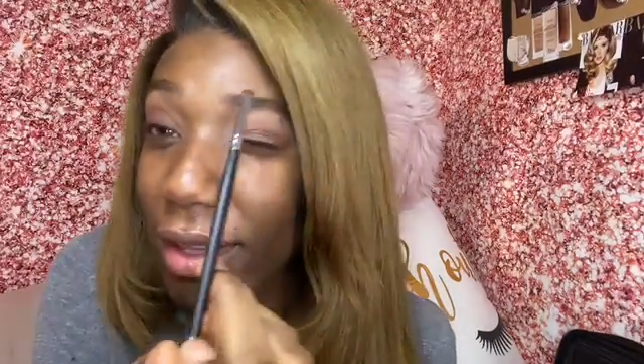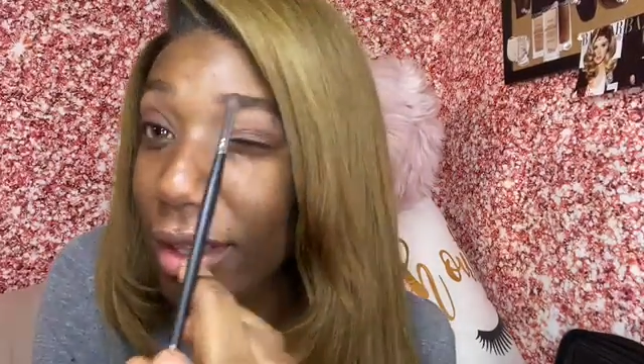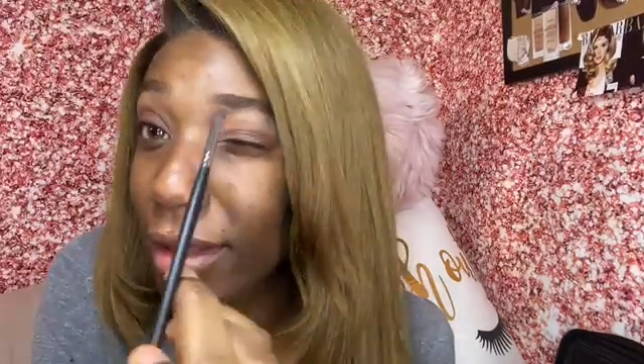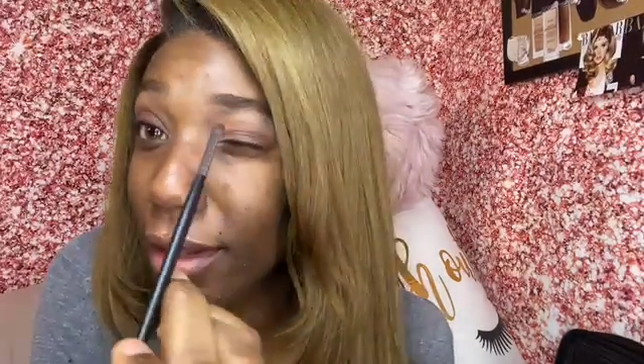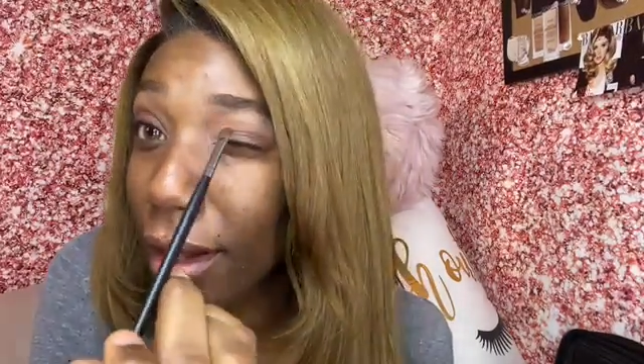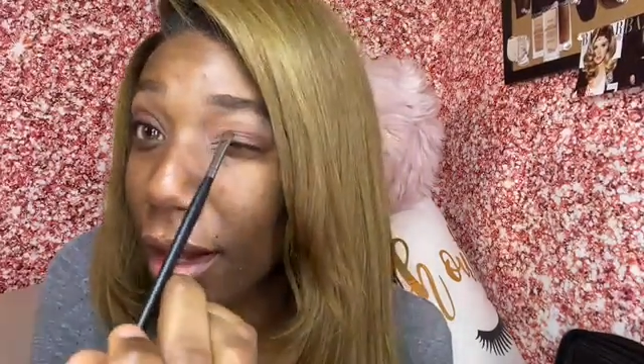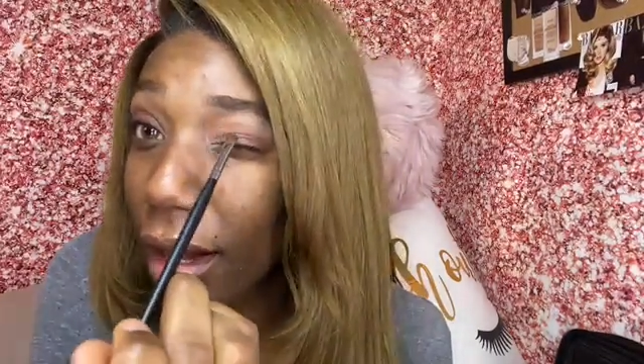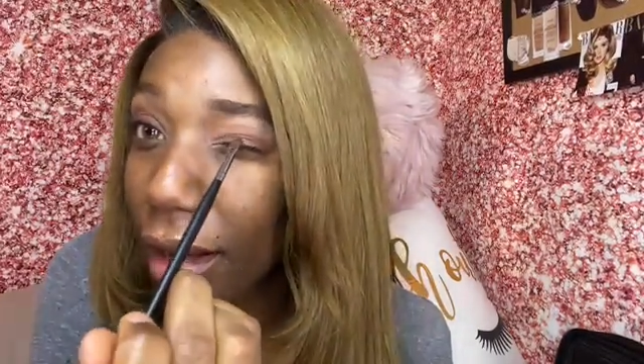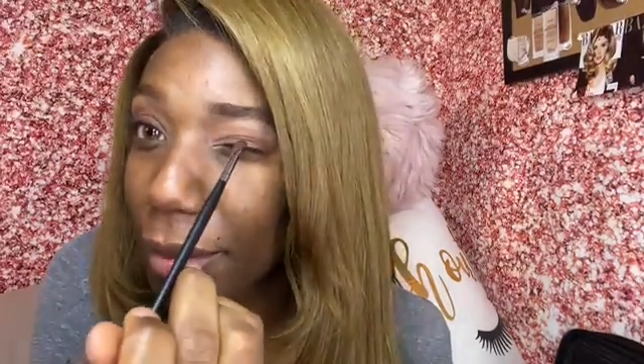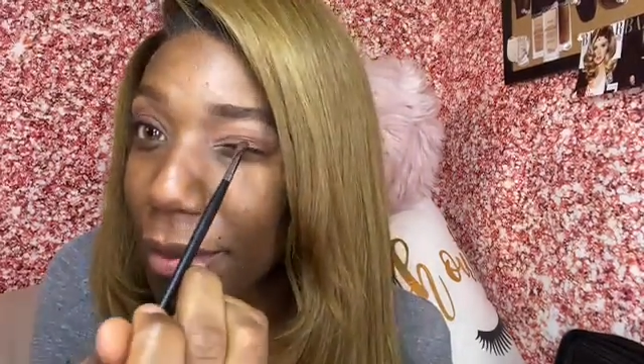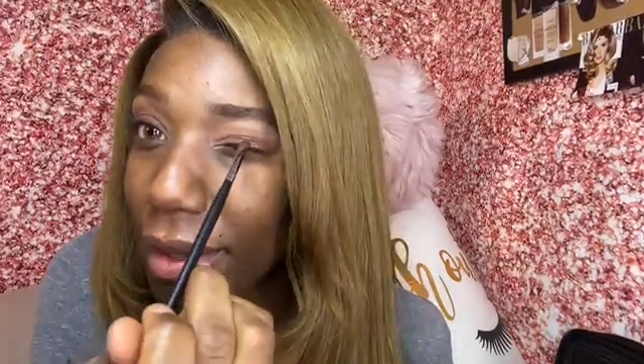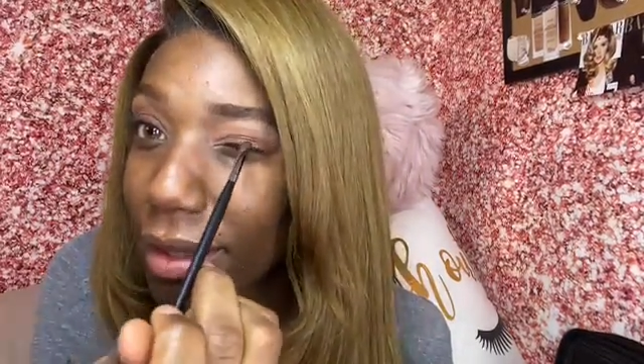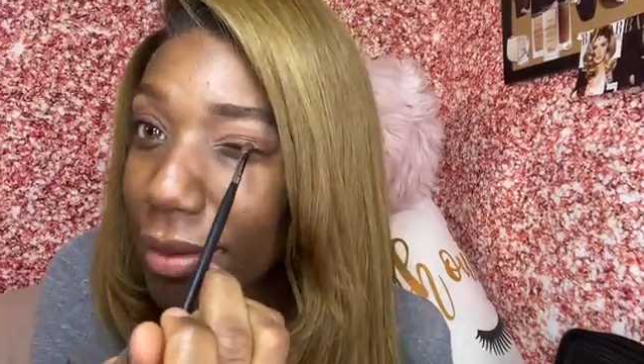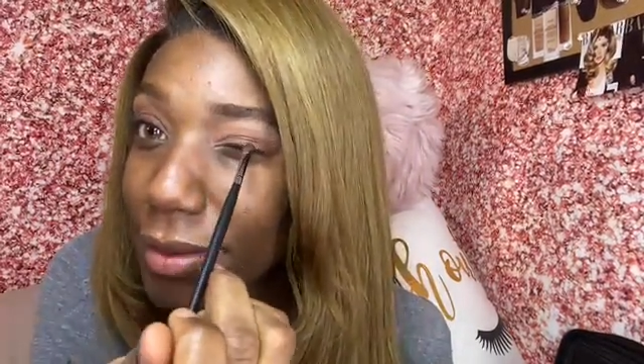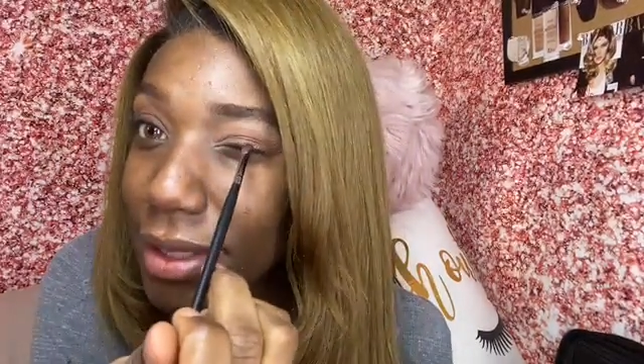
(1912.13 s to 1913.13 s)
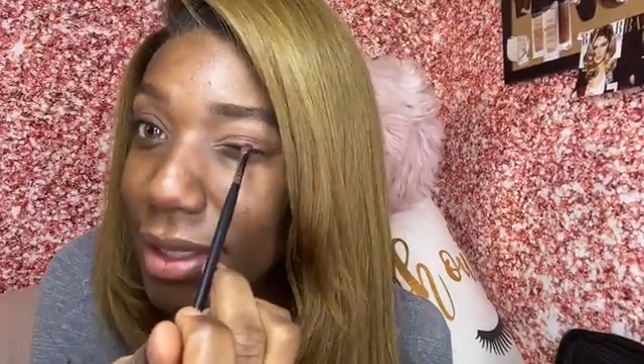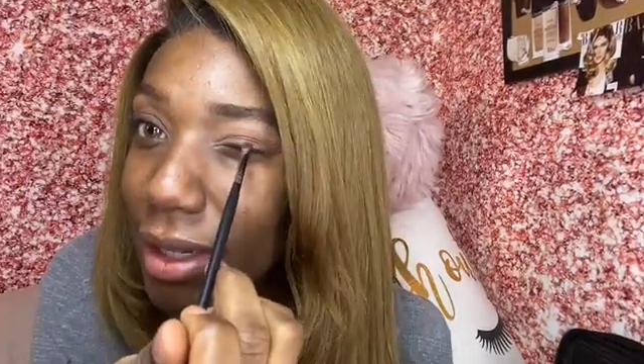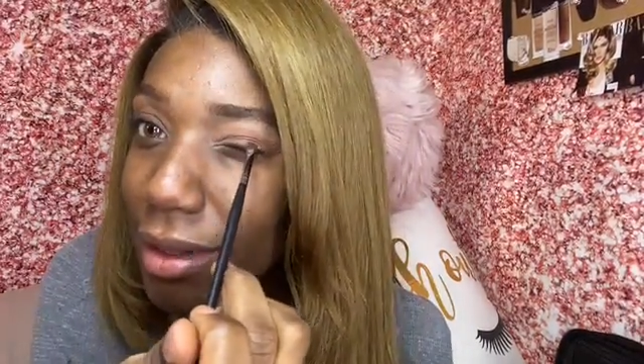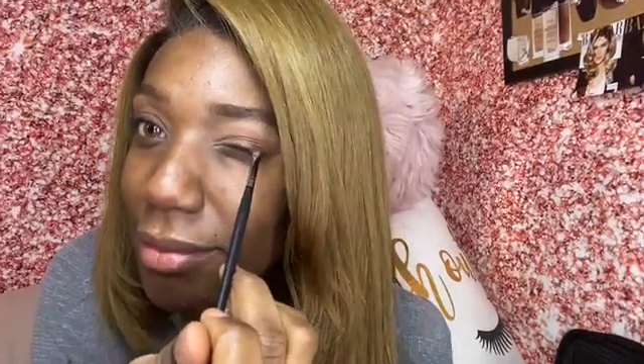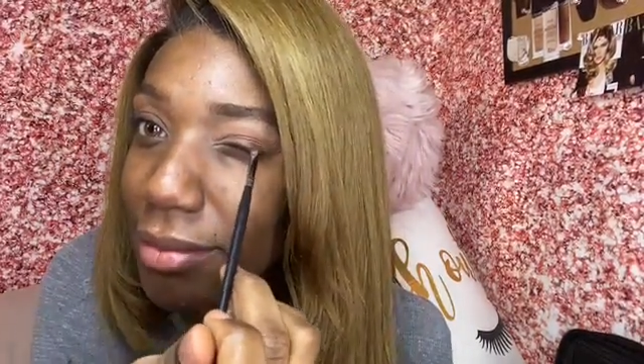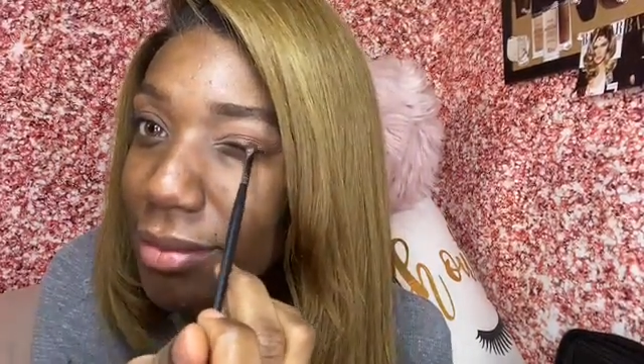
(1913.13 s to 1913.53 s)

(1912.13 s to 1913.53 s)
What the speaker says: That's a hot nut. Let me stop.